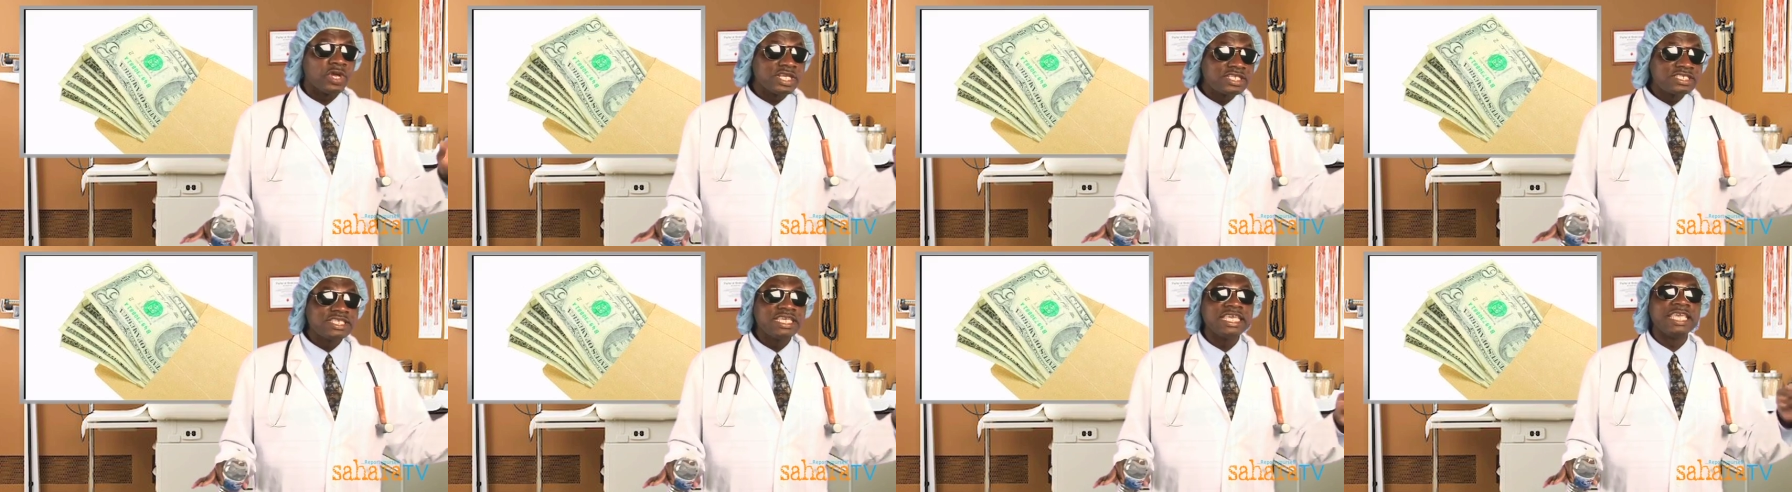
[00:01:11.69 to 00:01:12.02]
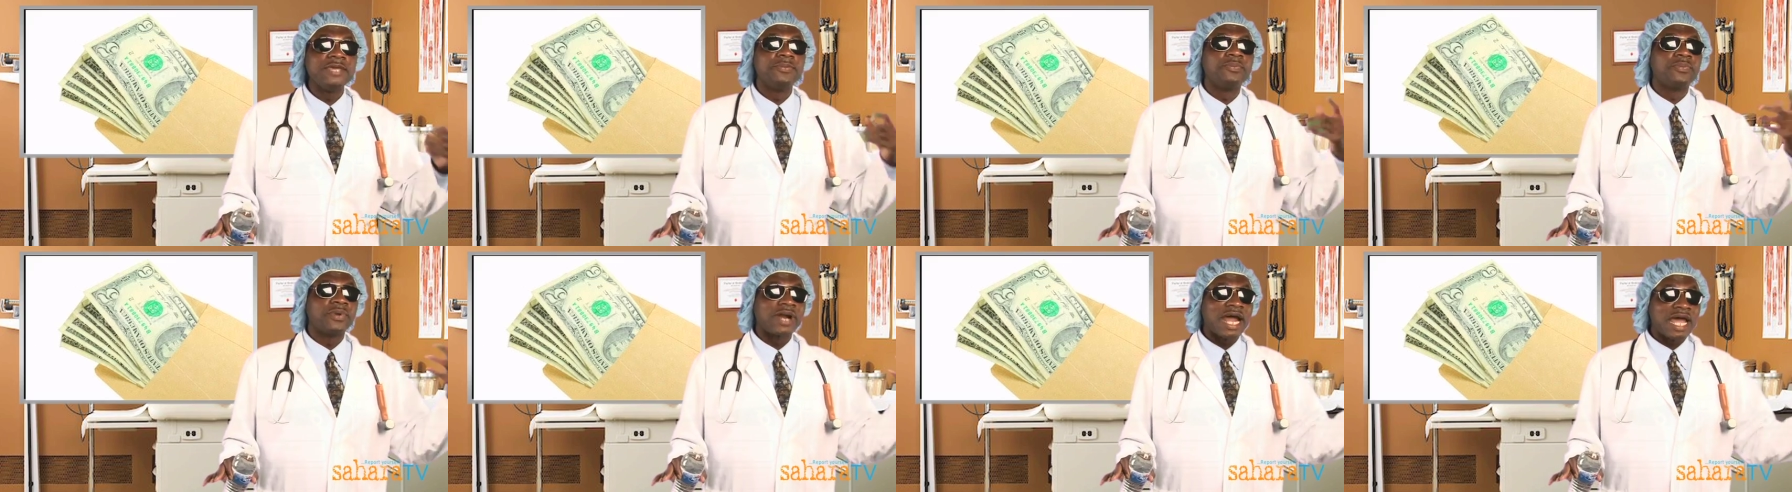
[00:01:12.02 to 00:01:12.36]
which
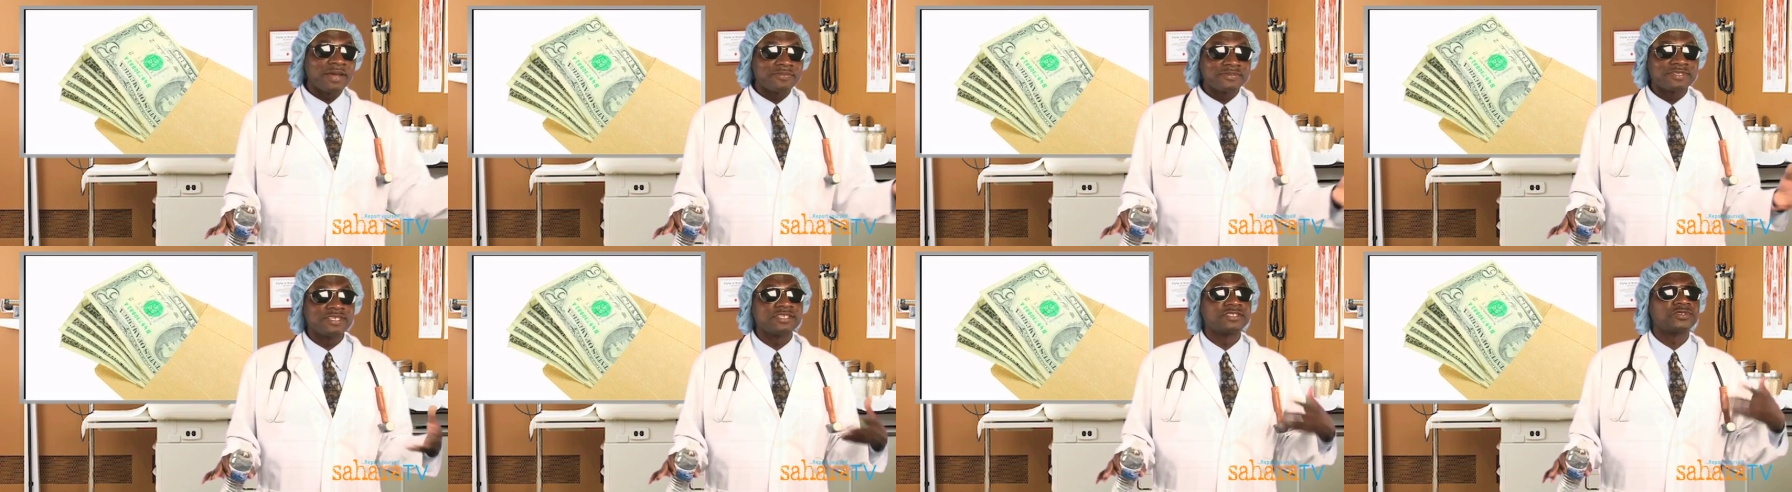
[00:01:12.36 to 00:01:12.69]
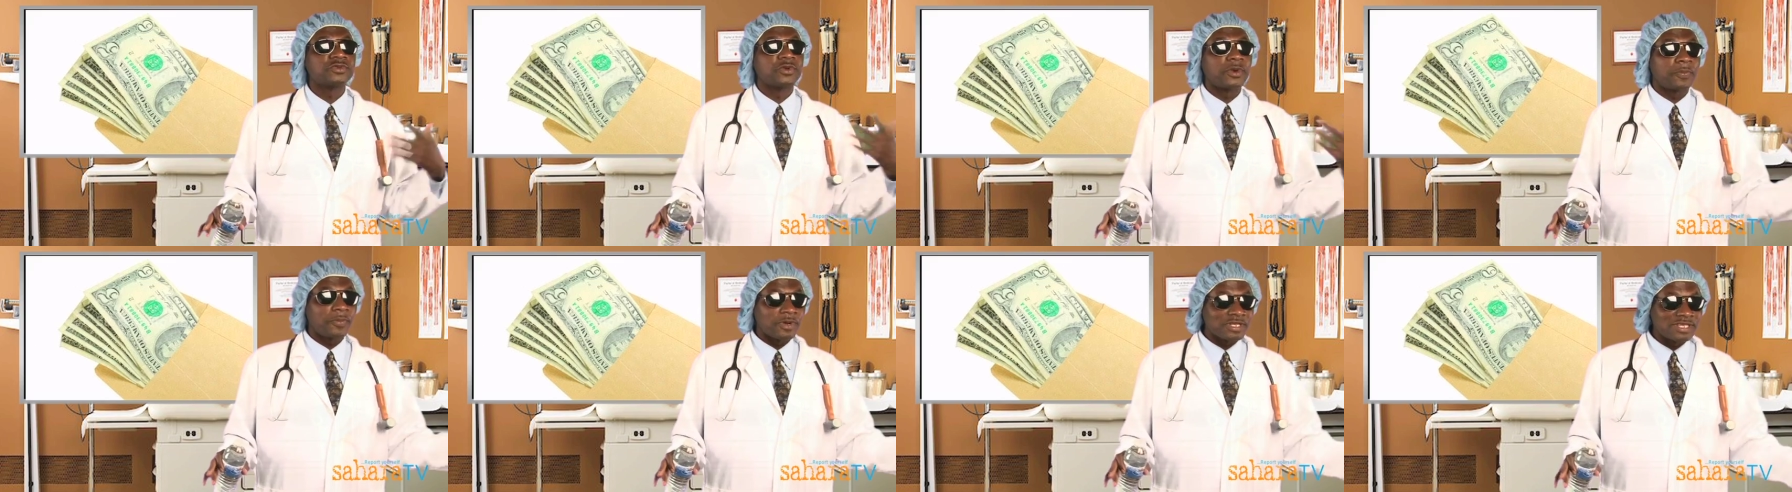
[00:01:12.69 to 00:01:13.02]
he bribes
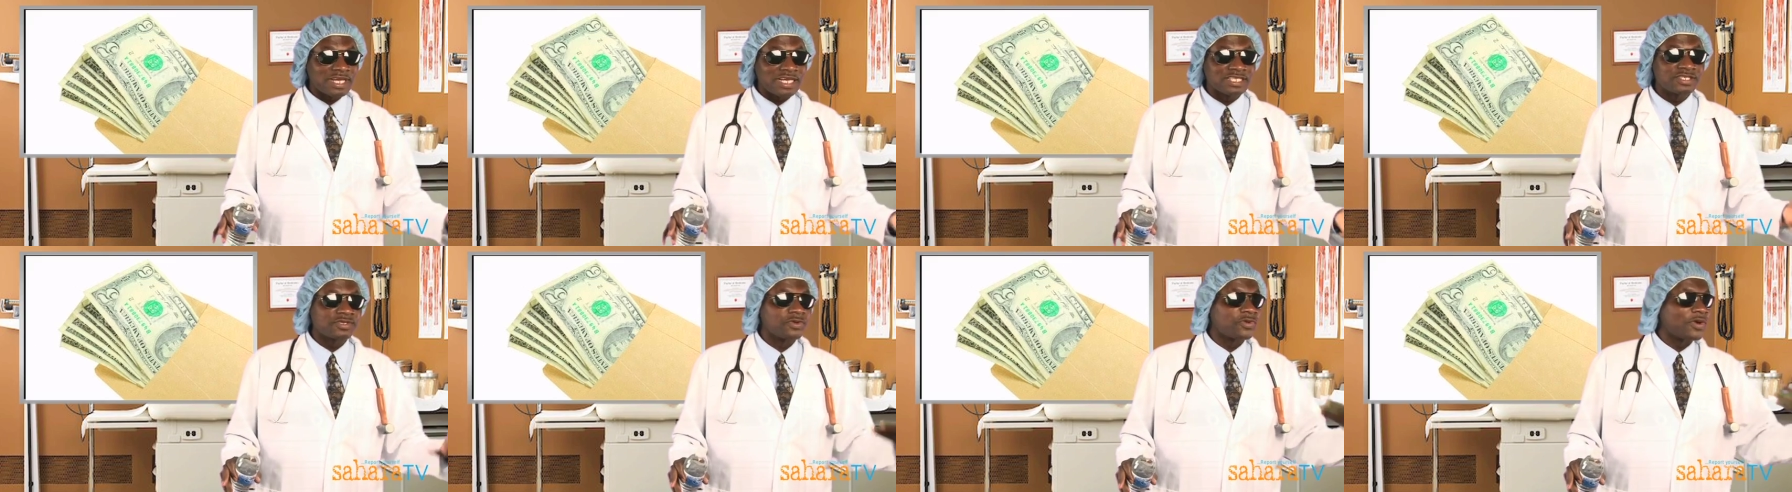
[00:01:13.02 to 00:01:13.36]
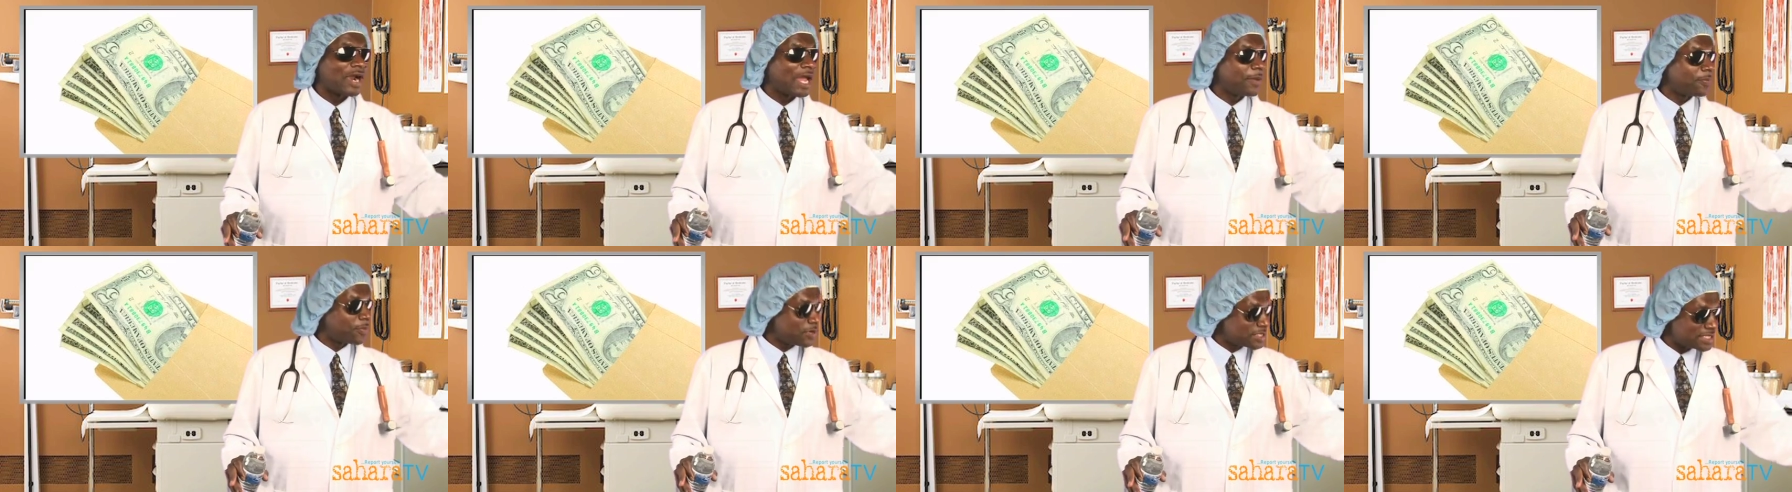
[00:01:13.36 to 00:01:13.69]
these reporters to
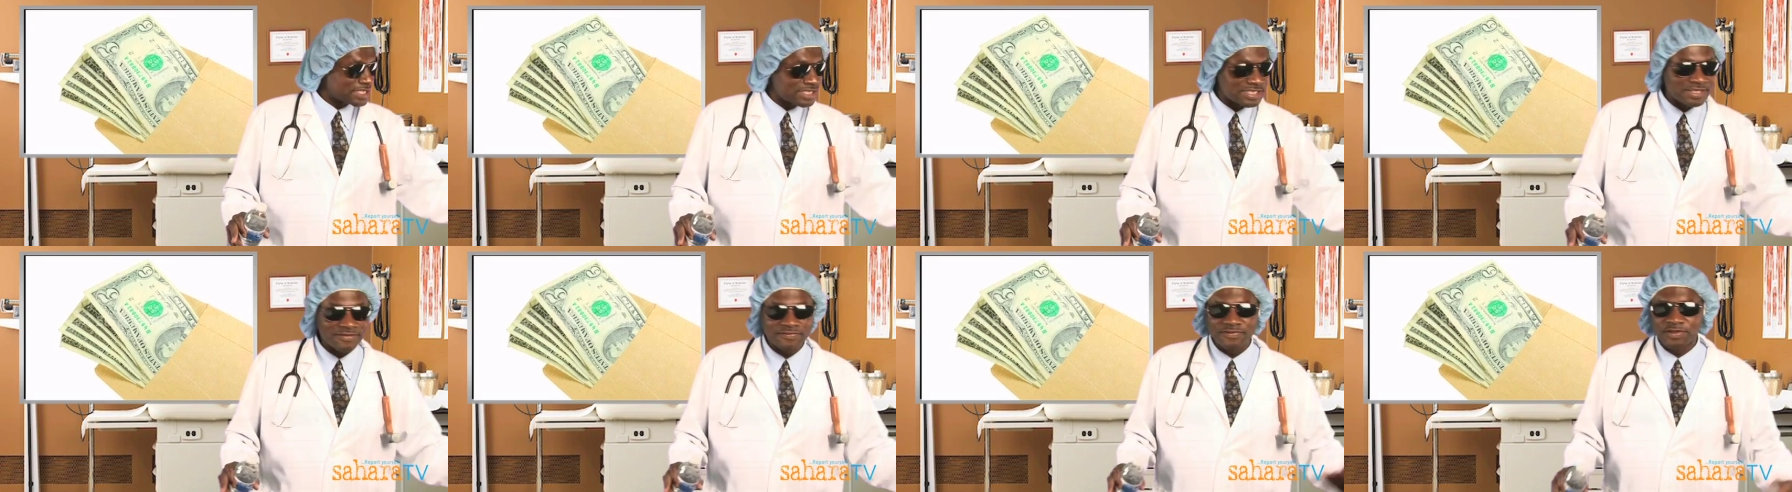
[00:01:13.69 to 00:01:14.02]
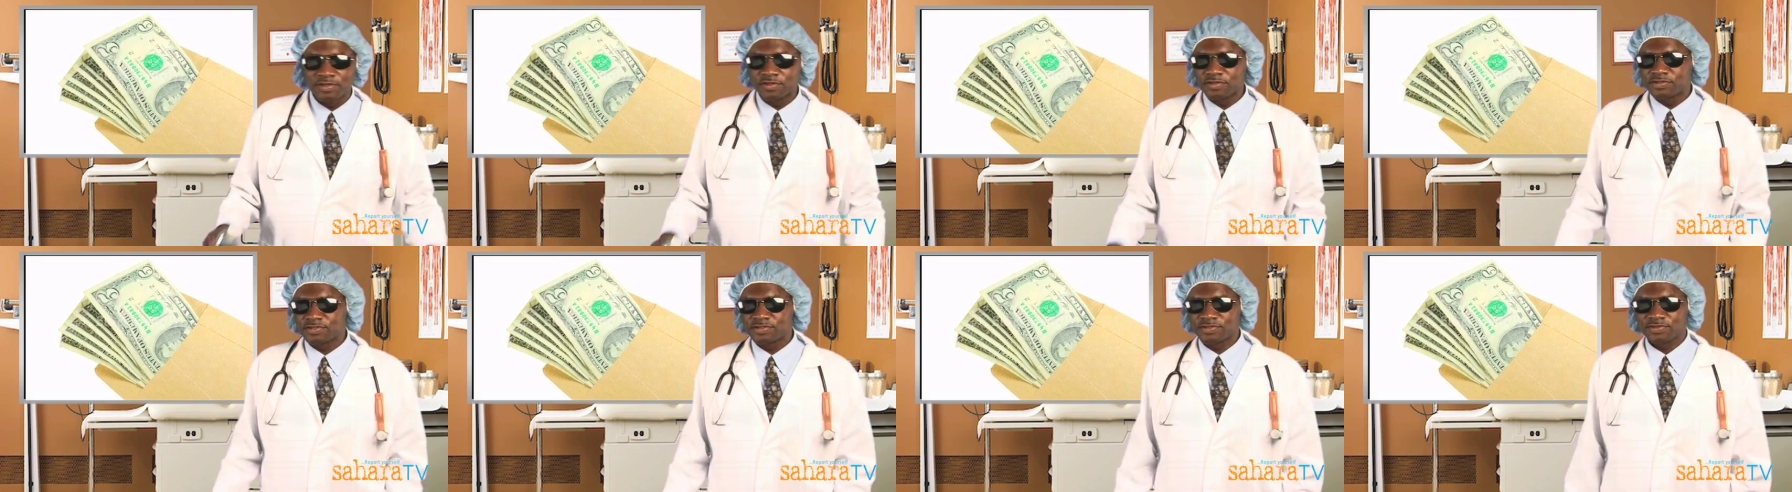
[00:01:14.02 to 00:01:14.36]
write positive
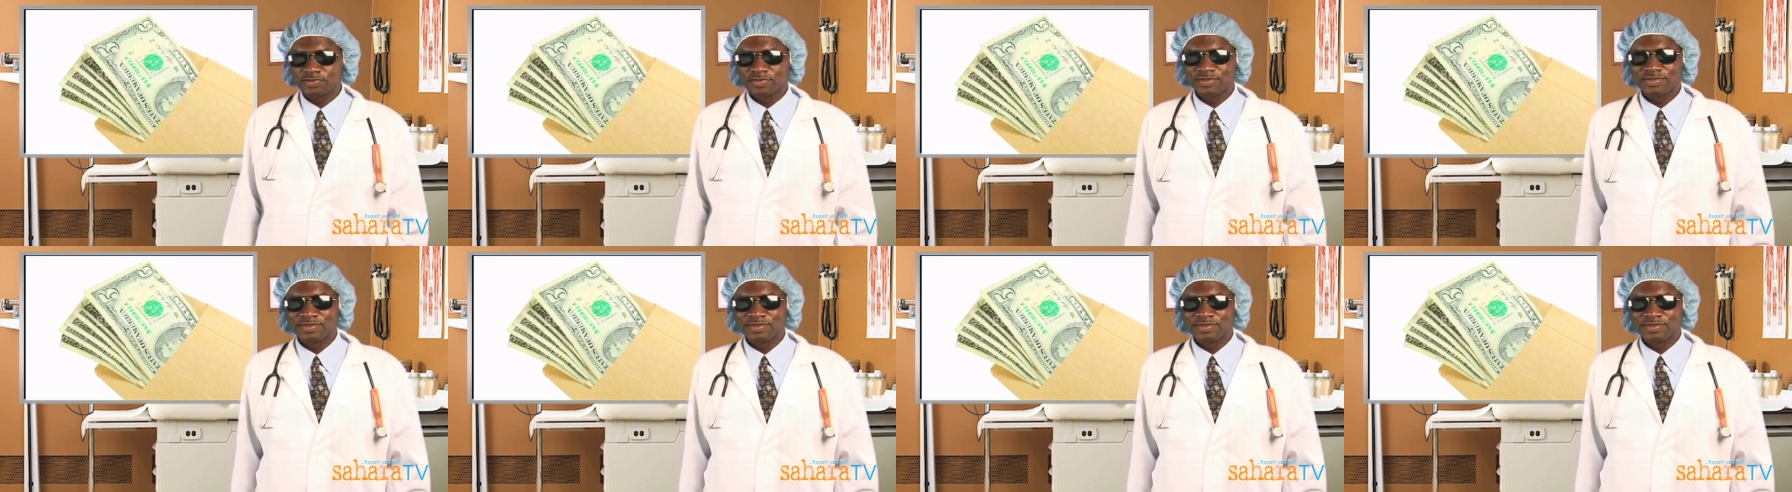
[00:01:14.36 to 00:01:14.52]
news.